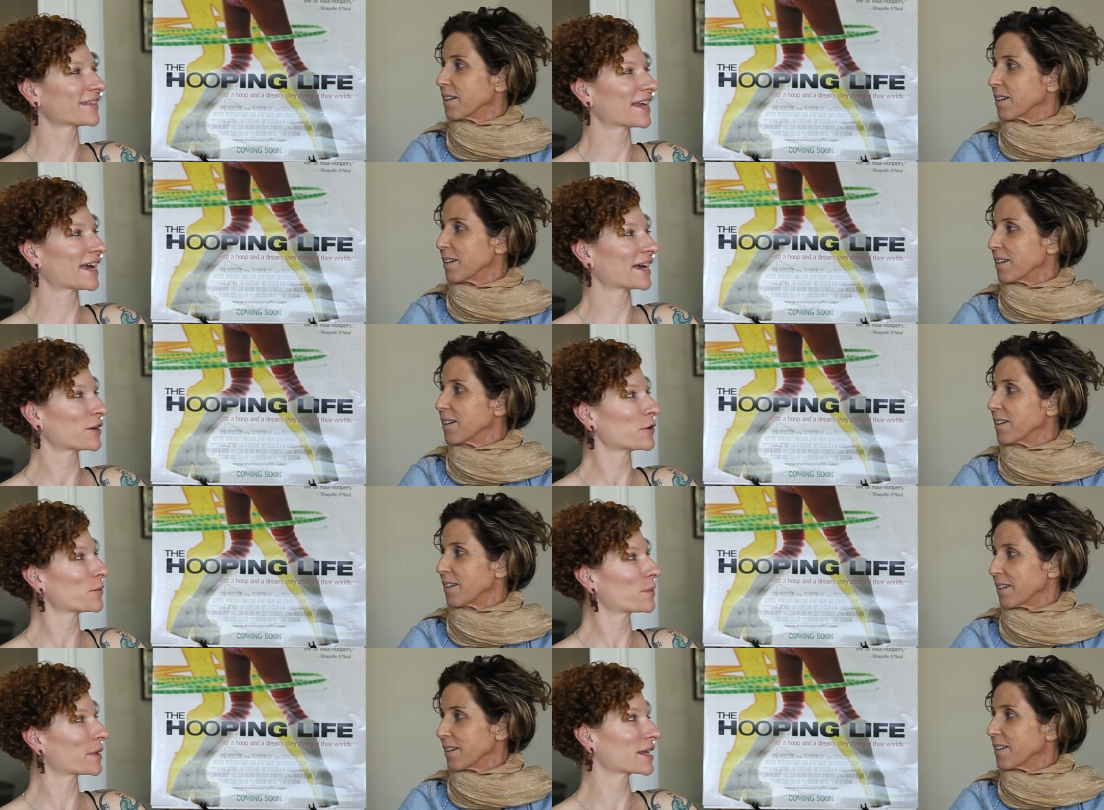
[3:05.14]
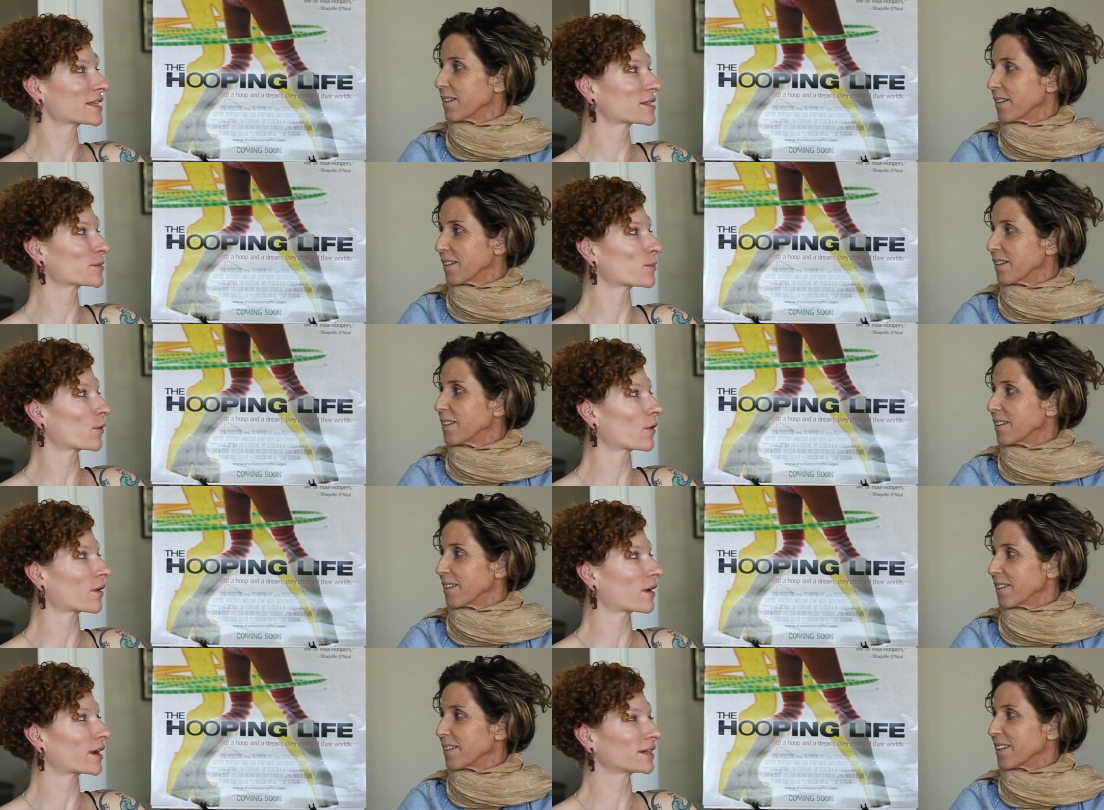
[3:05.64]
Speaker 1: yeah, hooping
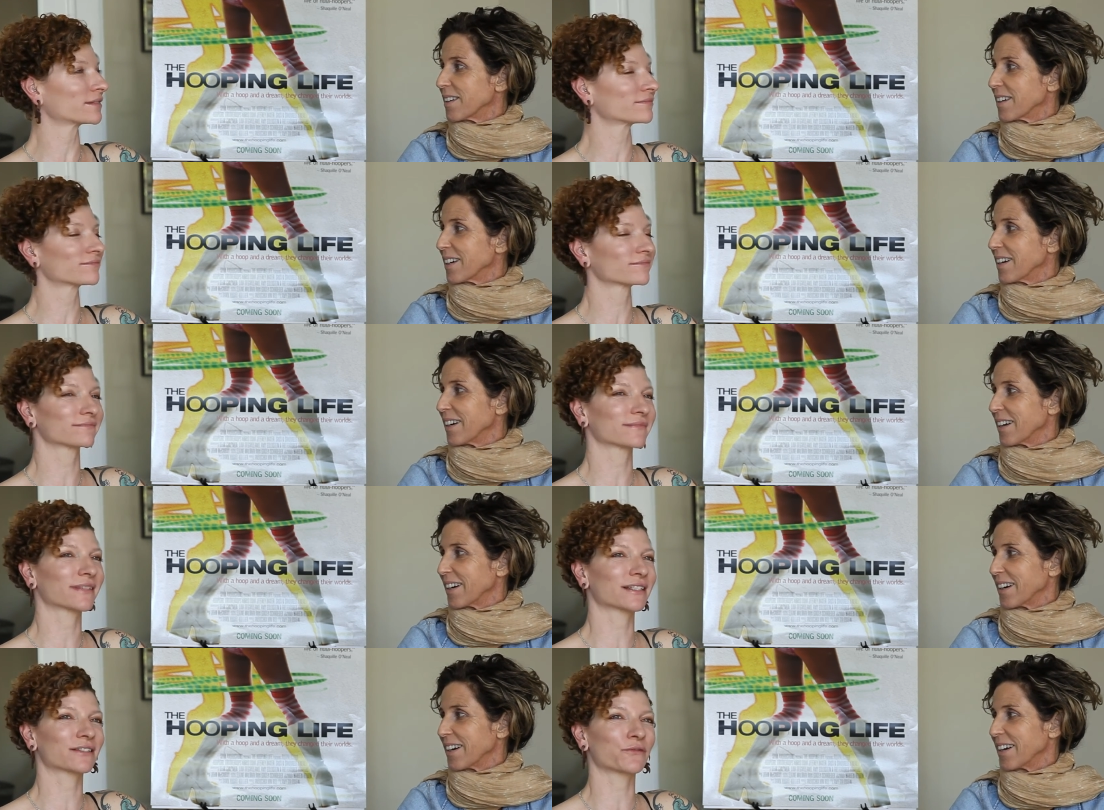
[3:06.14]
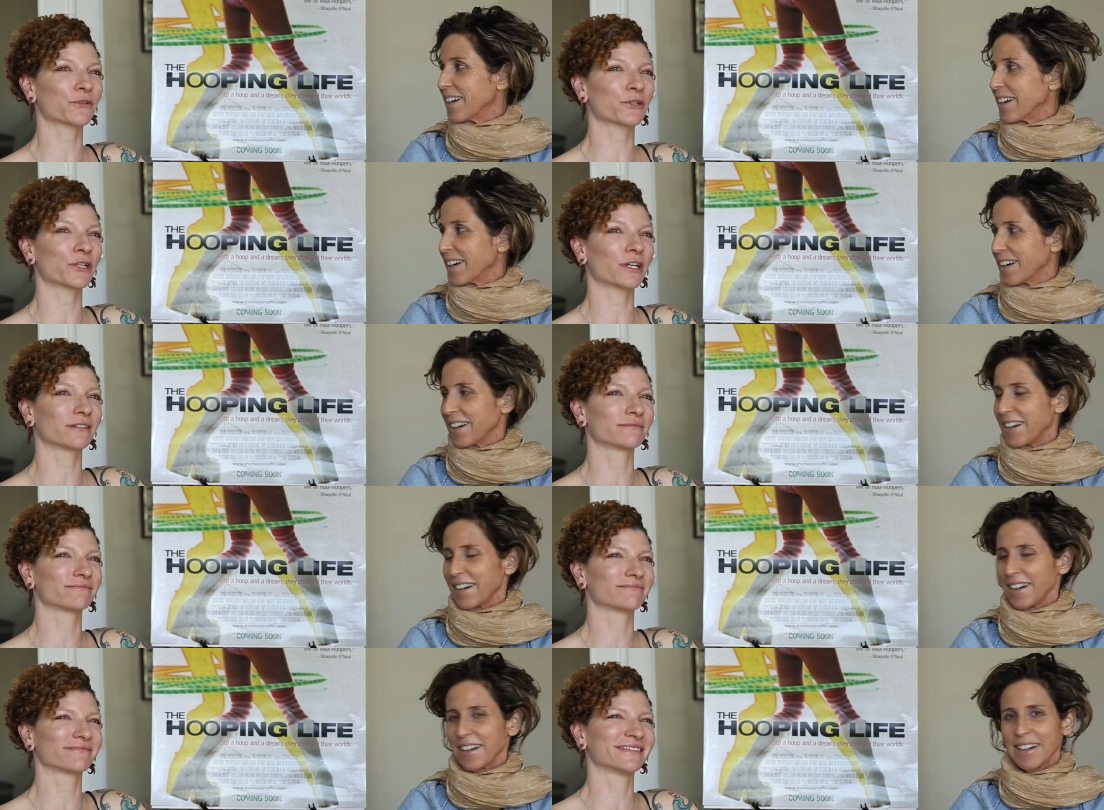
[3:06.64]
isn't boring, that's for sure.